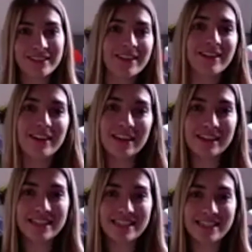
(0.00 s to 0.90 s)

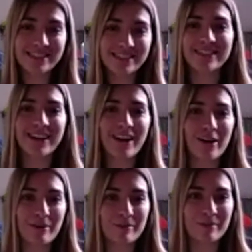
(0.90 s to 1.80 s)
Let's
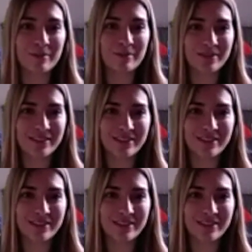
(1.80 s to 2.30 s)
do